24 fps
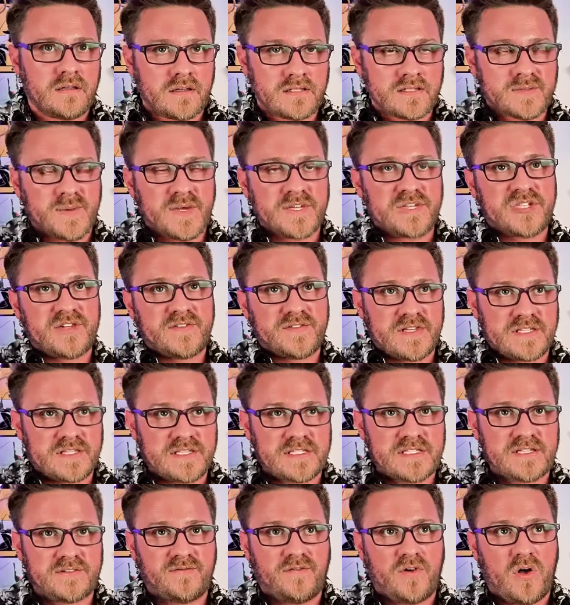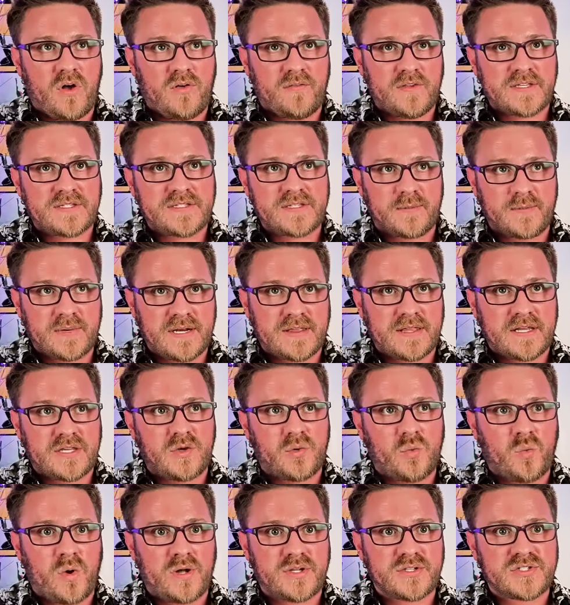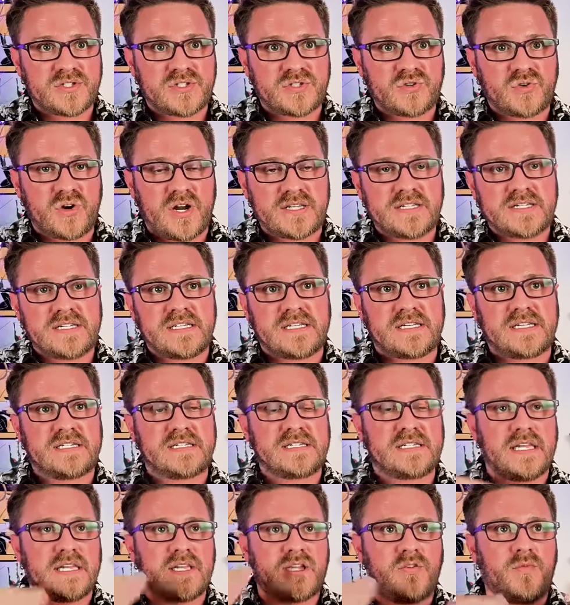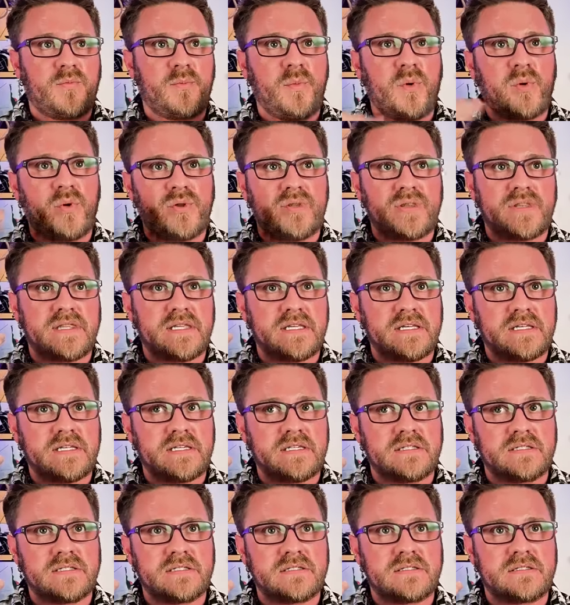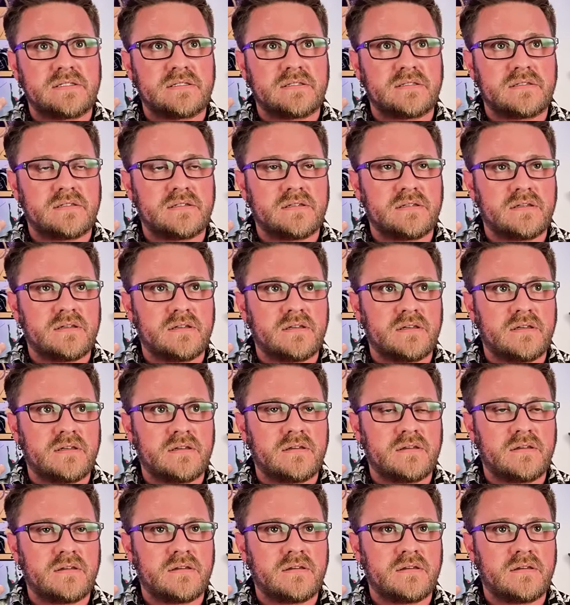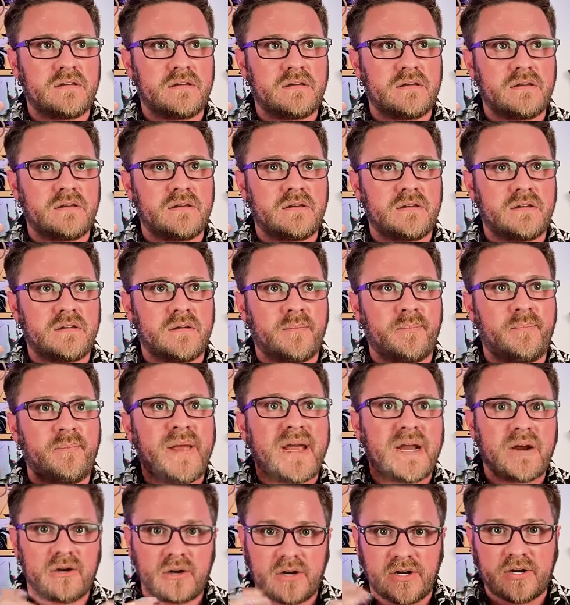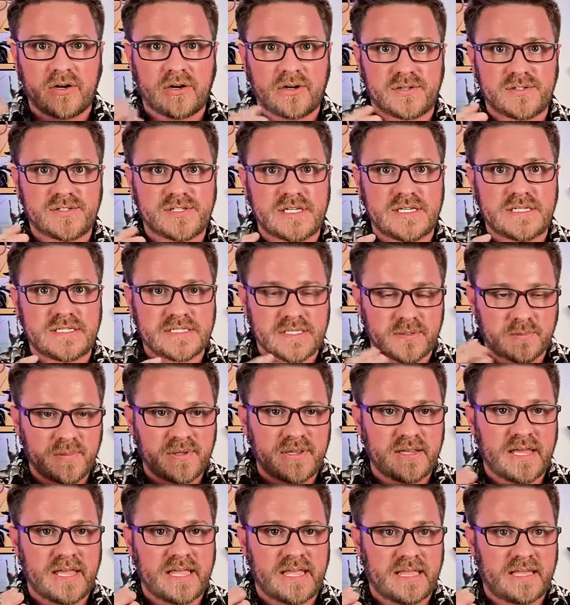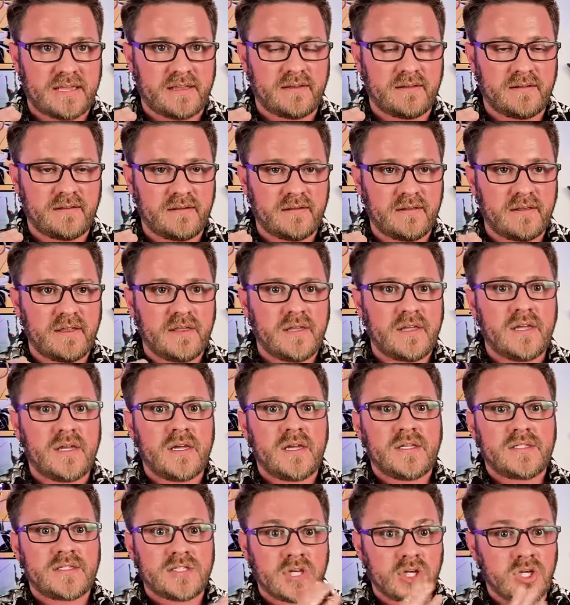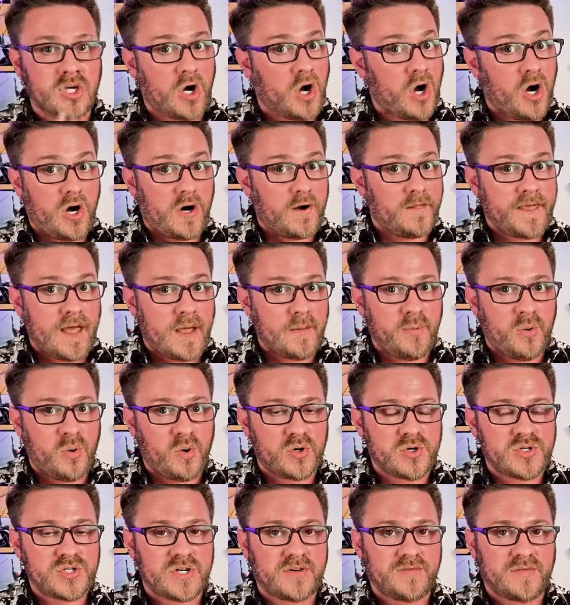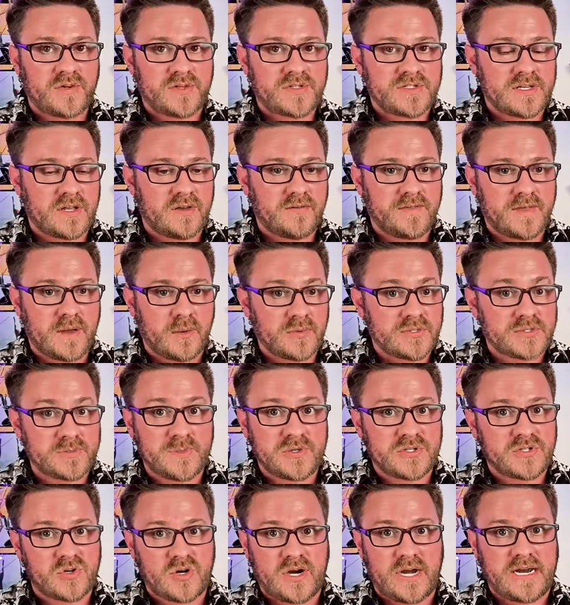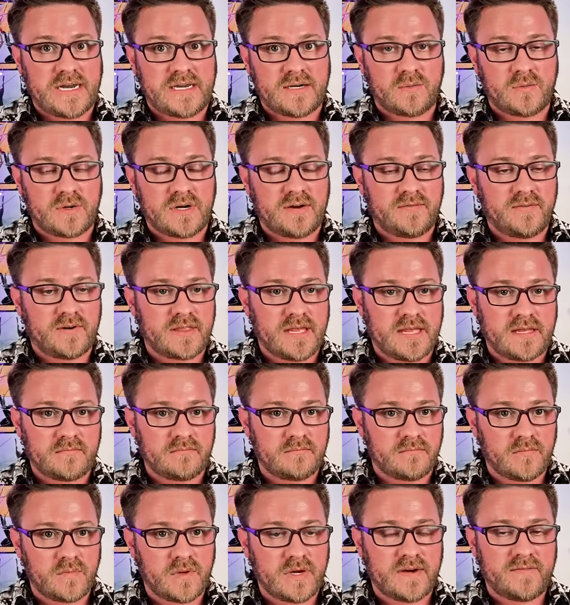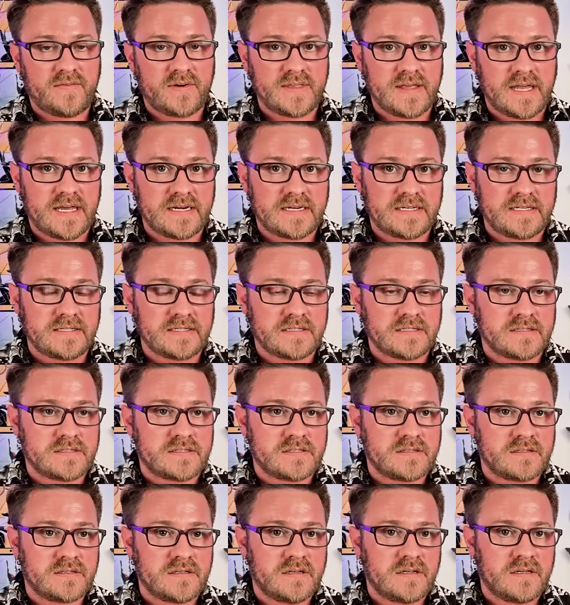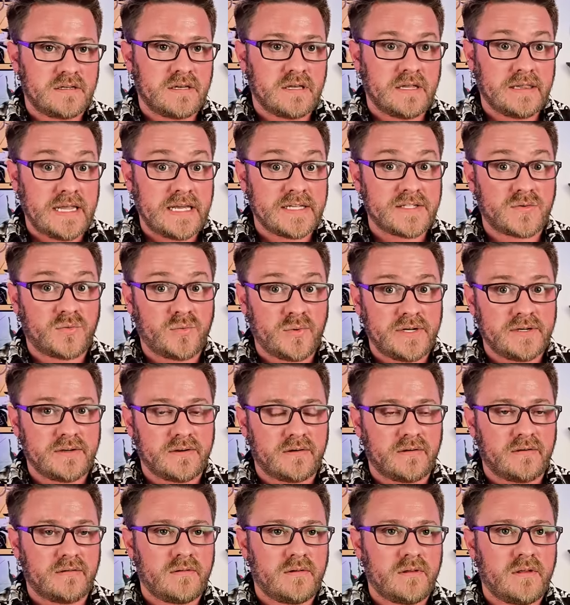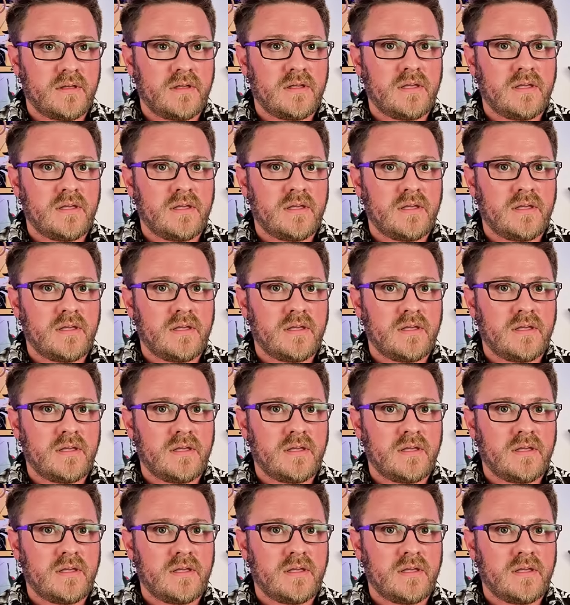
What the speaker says: especially if this is involving somebody that you once trusted, it's like you've put these barriers into play to guard that portion of yourself that was betrayed, whatever that is. And that's real.